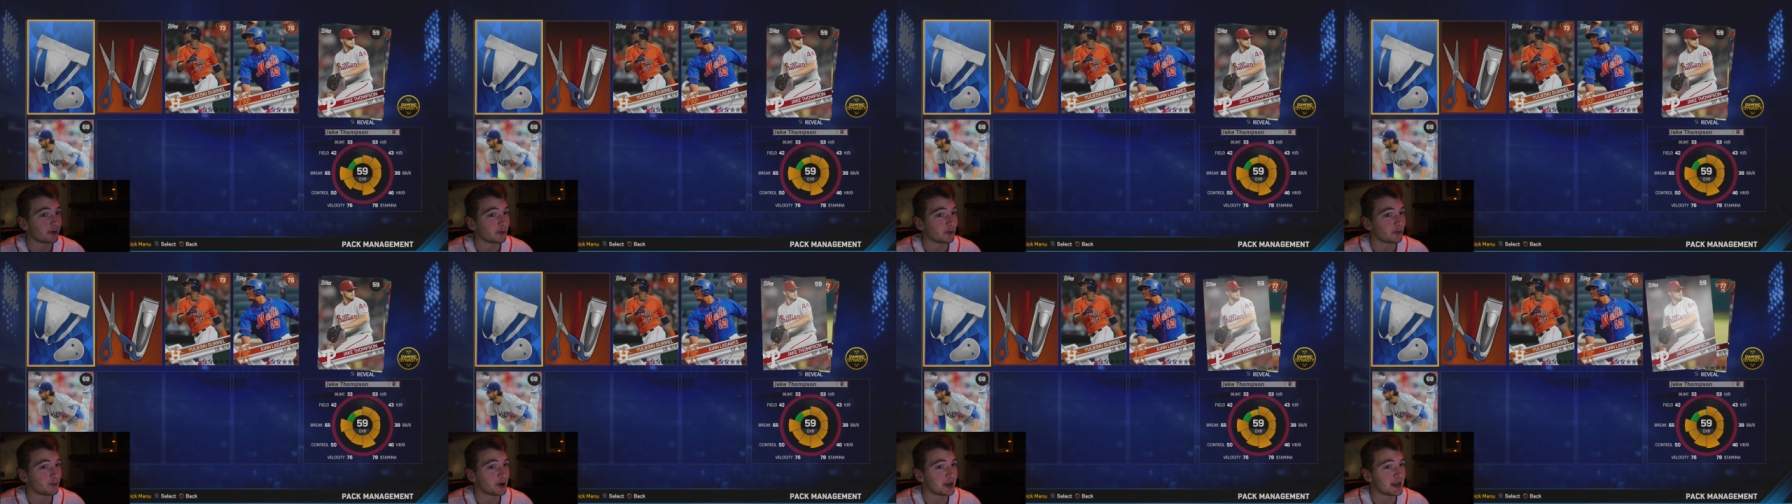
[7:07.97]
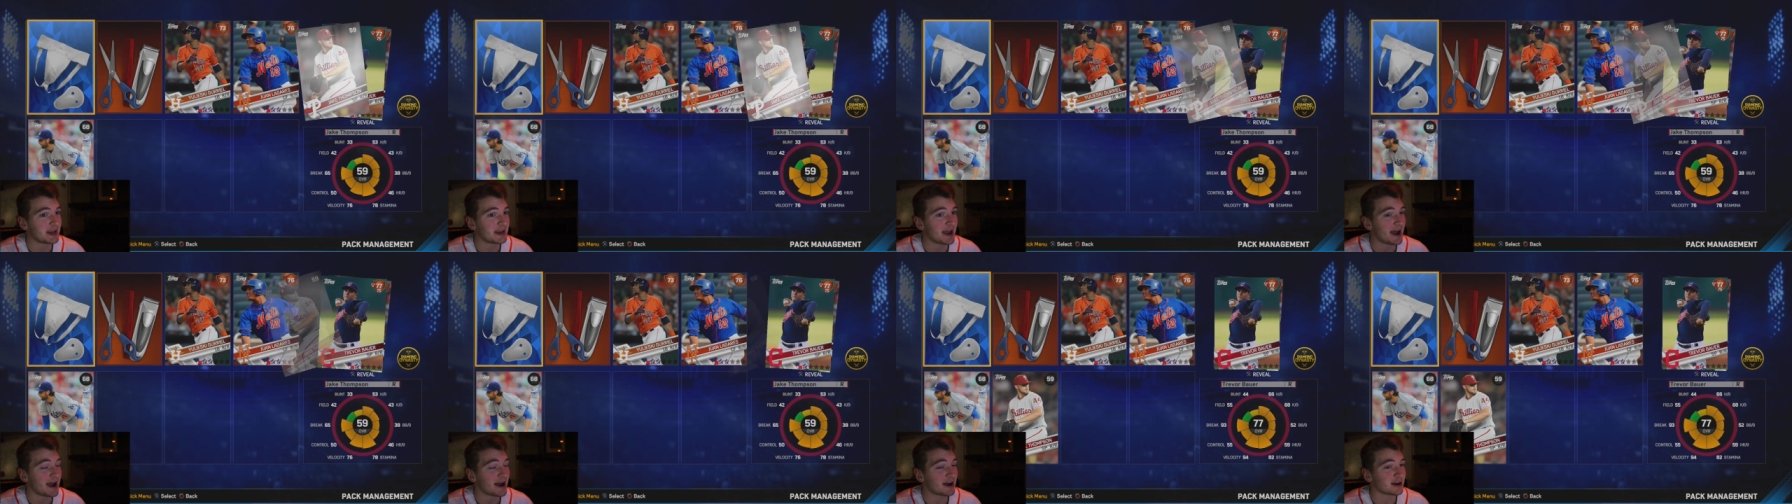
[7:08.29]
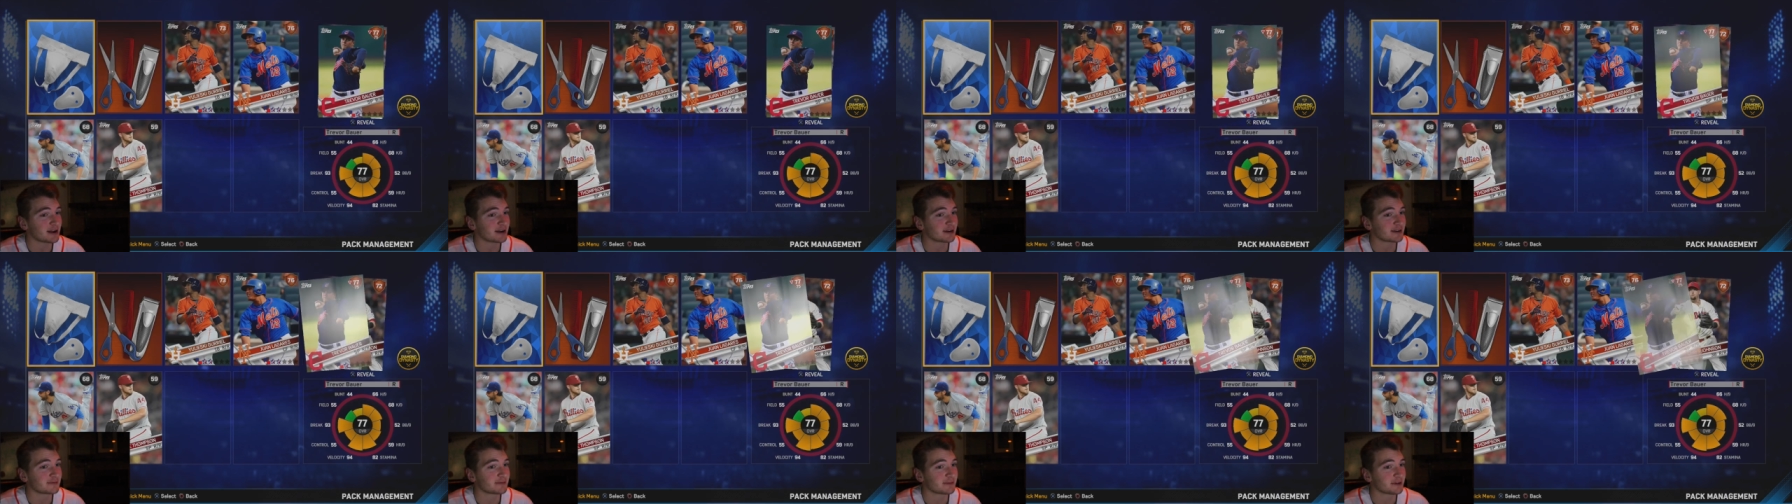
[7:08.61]
We got
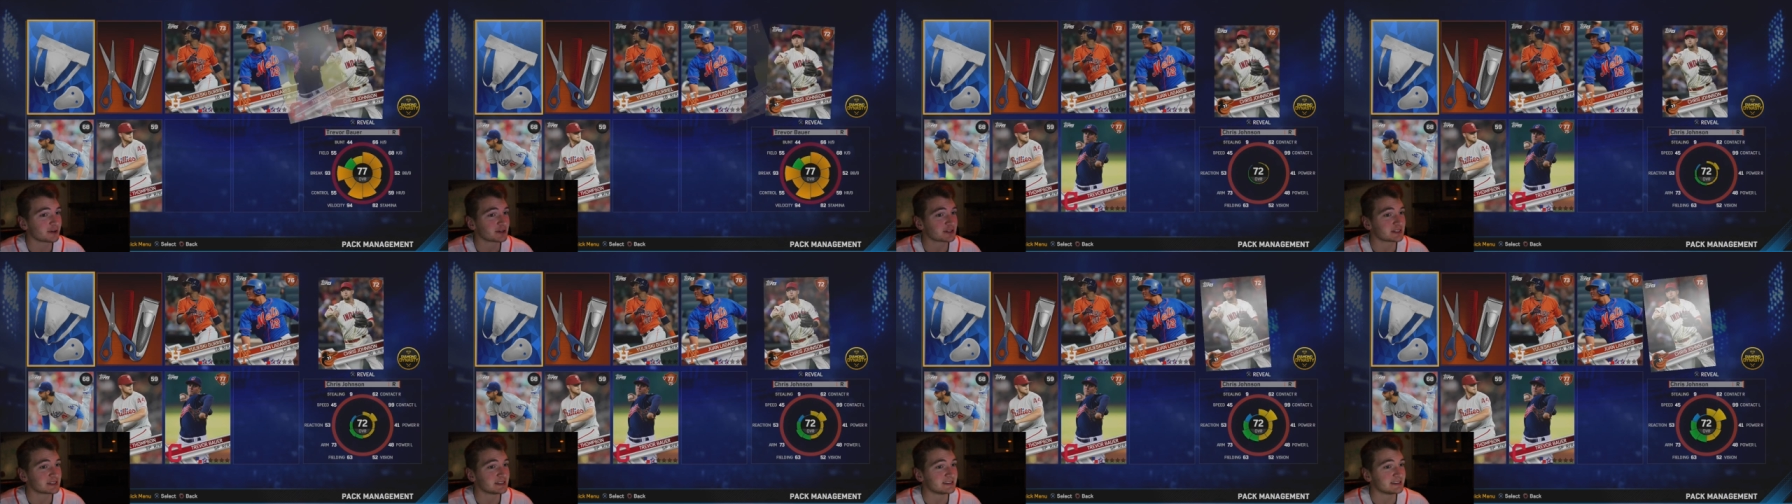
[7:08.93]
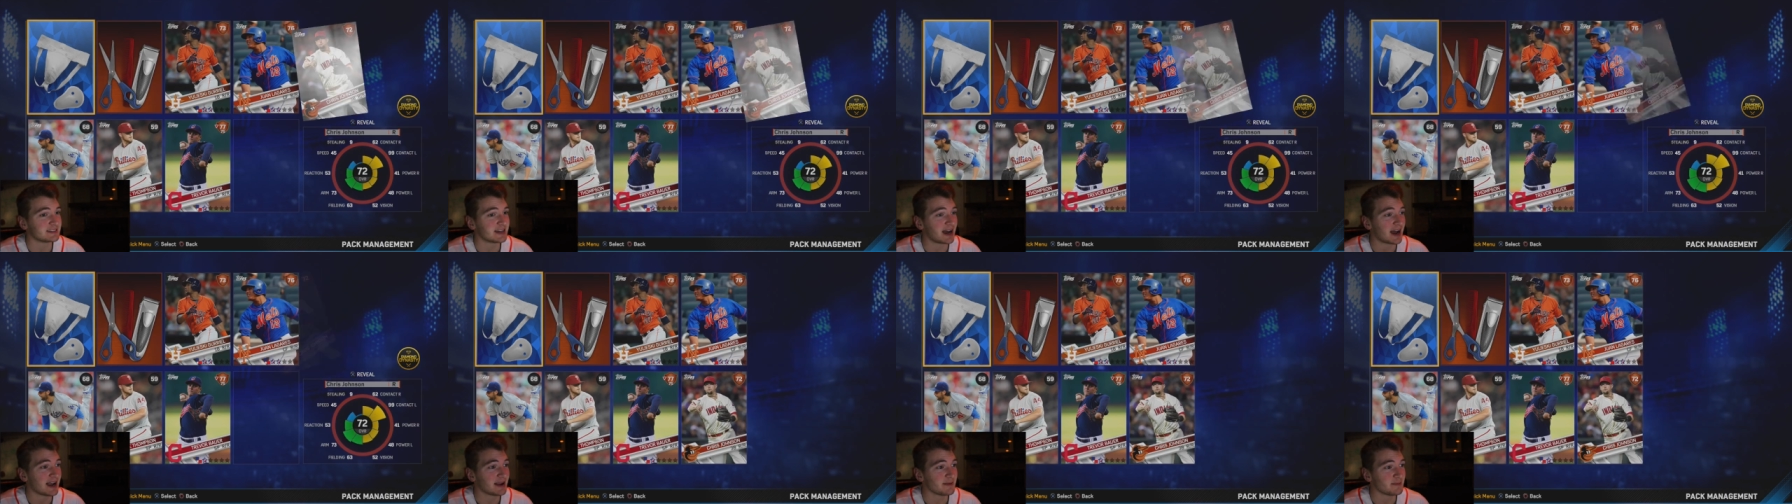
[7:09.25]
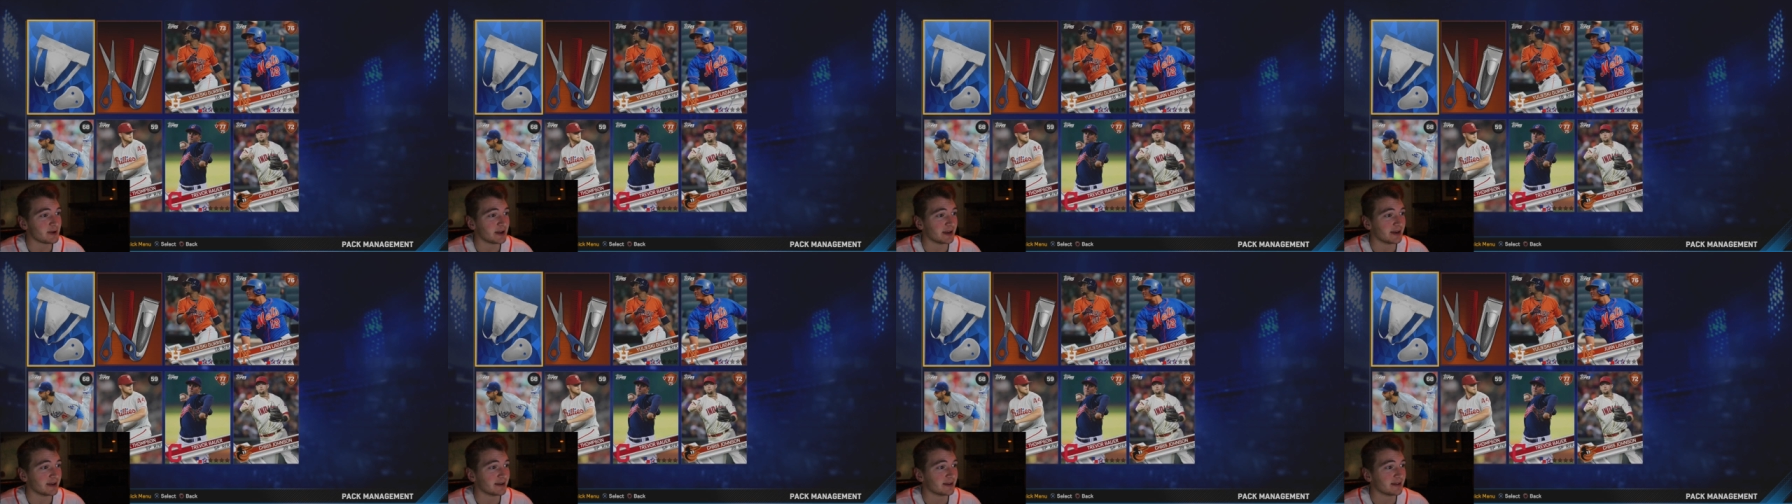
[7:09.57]
our first
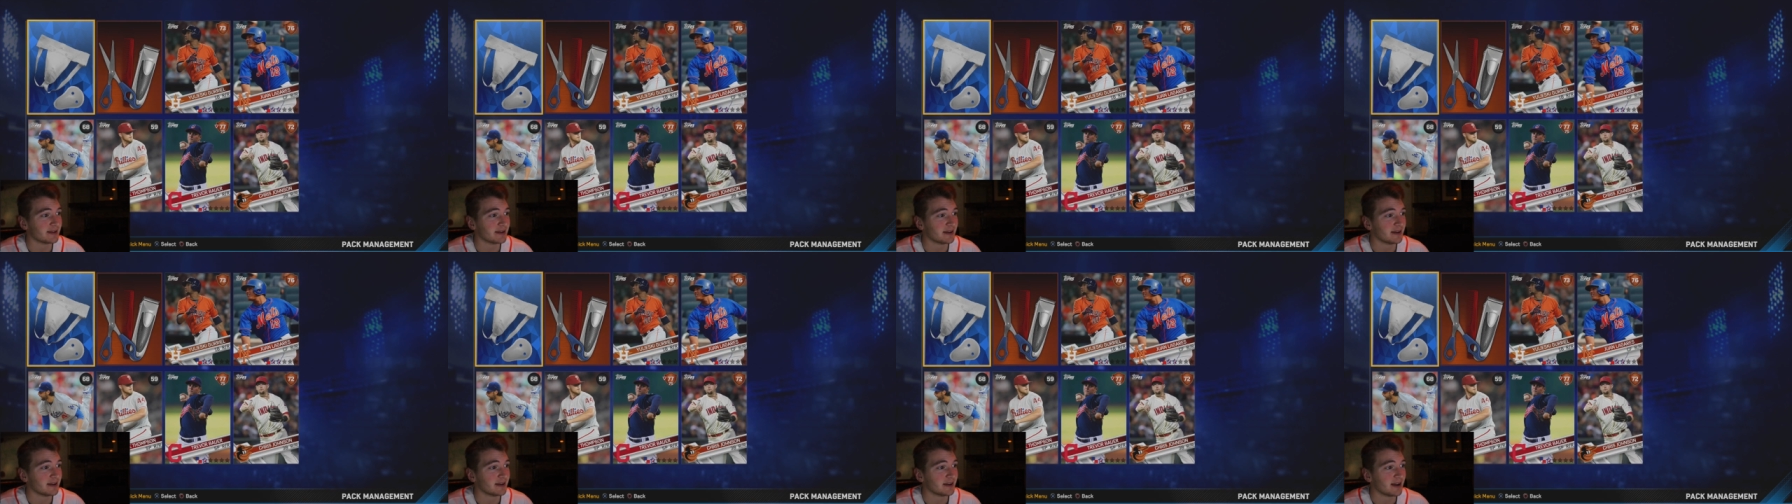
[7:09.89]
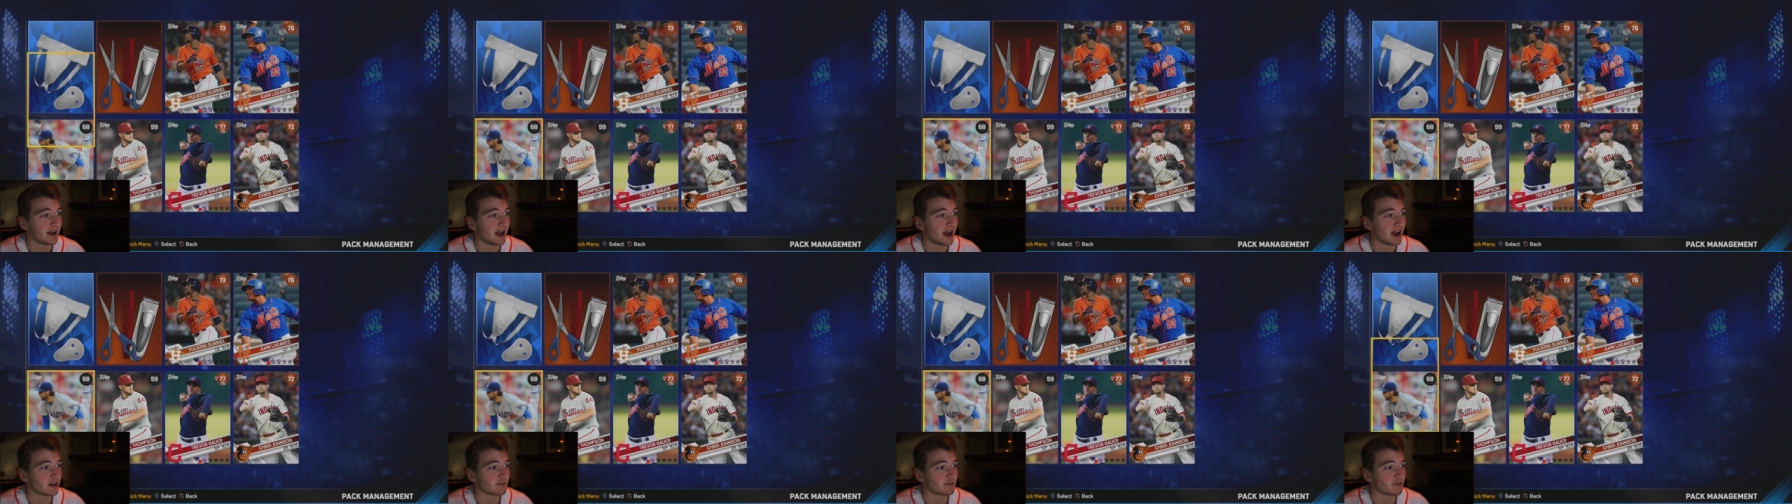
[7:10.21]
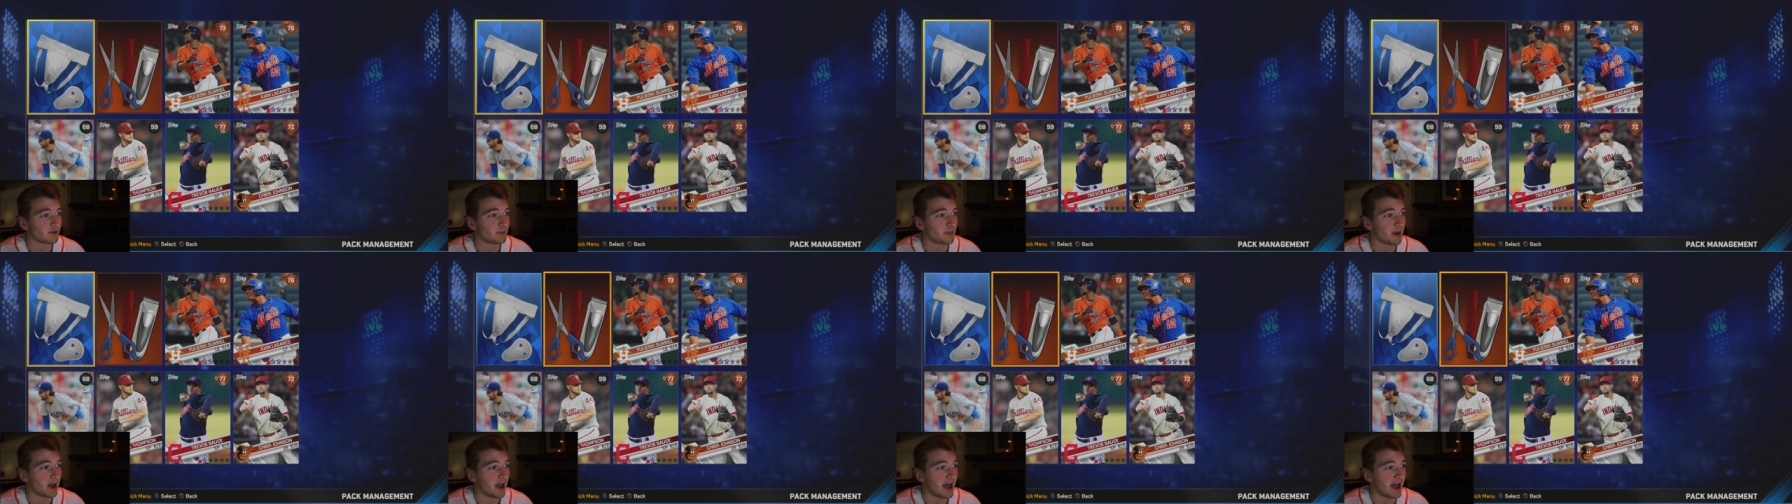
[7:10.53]
diamond out of
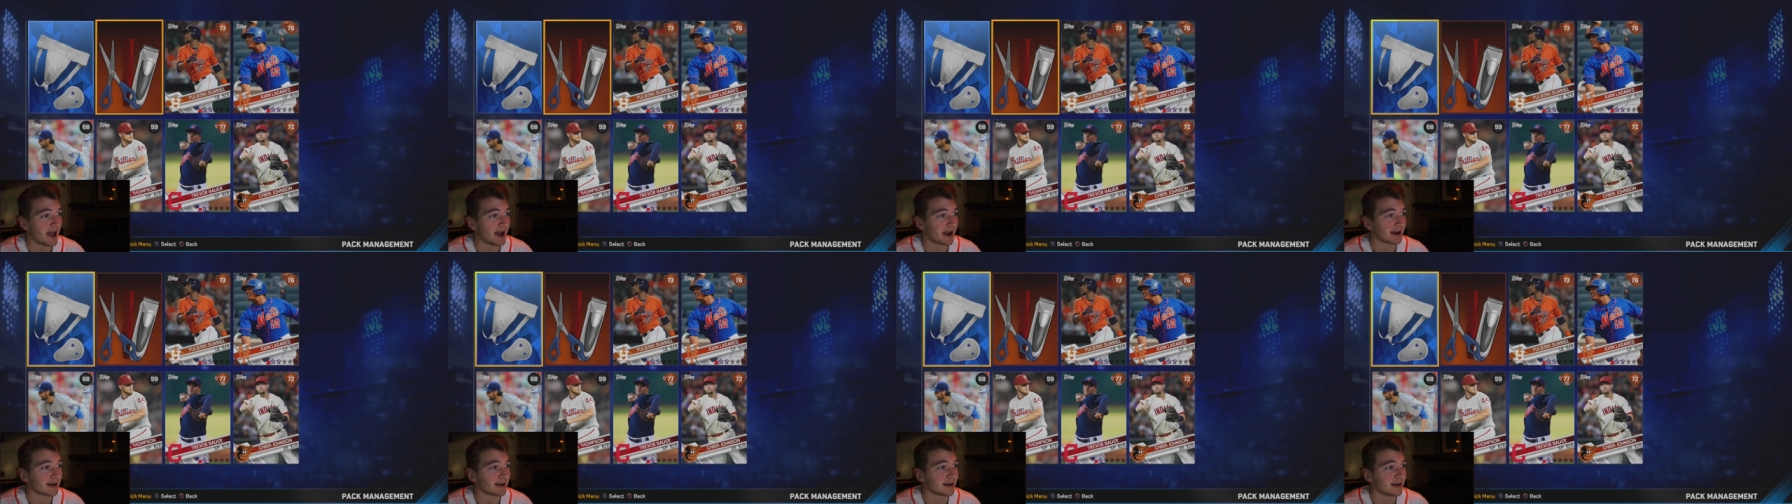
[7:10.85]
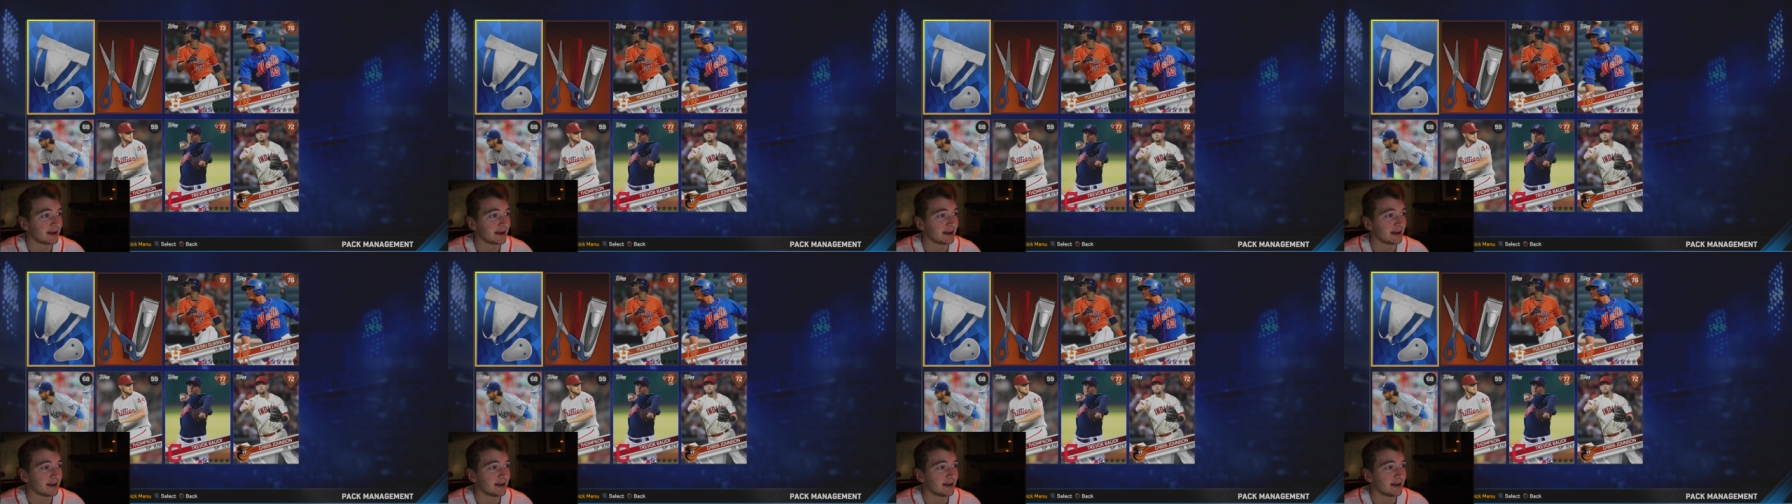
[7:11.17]
a pack.